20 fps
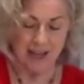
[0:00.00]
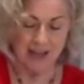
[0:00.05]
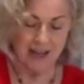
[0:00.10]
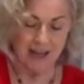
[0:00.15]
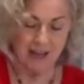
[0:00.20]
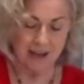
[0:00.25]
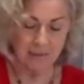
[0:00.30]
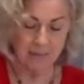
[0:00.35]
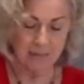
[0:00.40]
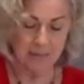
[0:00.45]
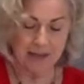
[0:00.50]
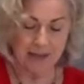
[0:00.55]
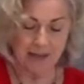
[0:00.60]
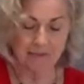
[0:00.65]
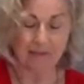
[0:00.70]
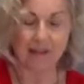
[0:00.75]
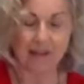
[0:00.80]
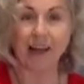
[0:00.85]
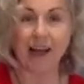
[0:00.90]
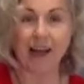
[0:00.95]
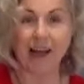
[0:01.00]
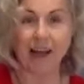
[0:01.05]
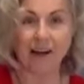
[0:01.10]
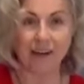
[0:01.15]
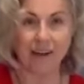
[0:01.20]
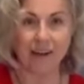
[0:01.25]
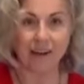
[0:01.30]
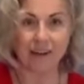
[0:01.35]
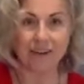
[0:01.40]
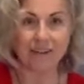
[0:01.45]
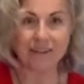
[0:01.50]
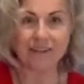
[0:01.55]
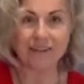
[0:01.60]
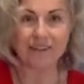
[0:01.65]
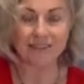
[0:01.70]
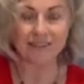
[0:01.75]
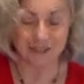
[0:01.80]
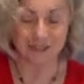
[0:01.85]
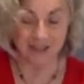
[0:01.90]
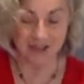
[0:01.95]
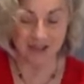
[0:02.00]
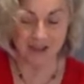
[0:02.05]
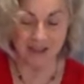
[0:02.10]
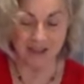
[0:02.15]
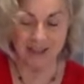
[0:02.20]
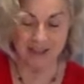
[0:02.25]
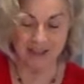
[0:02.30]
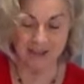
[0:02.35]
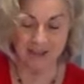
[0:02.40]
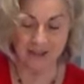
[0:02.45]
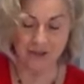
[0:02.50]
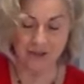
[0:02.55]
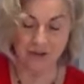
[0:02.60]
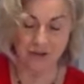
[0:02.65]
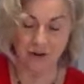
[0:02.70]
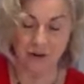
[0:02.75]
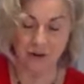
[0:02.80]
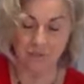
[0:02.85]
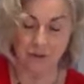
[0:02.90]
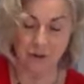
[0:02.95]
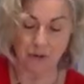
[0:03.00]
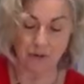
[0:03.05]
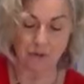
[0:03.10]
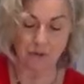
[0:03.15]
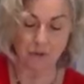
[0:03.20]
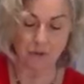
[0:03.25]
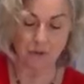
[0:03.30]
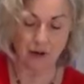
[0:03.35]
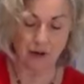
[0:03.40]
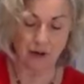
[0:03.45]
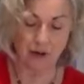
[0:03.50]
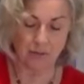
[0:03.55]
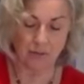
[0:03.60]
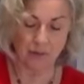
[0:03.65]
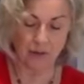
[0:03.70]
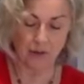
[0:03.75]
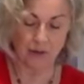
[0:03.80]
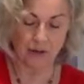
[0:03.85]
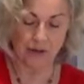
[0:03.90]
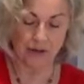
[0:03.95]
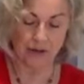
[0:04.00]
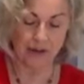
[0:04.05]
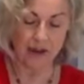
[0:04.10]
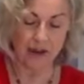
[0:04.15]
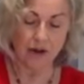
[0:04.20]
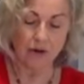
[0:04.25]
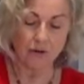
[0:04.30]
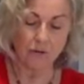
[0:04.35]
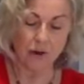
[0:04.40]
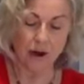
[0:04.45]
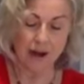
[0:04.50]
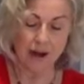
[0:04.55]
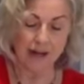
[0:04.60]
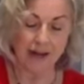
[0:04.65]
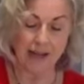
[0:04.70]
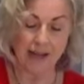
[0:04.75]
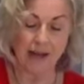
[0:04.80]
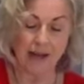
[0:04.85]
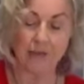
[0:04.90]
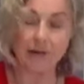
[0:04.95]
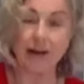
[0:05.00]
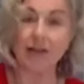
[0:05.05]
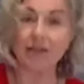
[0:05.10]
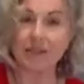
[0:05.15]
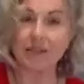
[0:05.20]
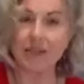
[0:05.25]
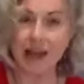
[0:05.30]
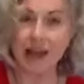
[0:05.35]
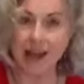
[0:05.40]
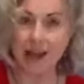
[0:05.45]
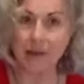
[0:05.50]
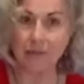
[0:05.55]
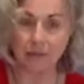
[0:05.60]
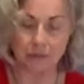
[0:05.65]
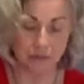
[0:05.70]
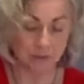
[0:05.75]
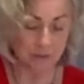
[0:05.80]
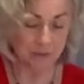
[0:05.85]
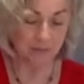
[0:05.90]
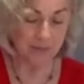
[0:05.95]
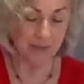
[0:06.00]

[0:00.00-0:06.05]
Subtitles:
lumpy avocado to turn into a beautiful guacamole right here at the table?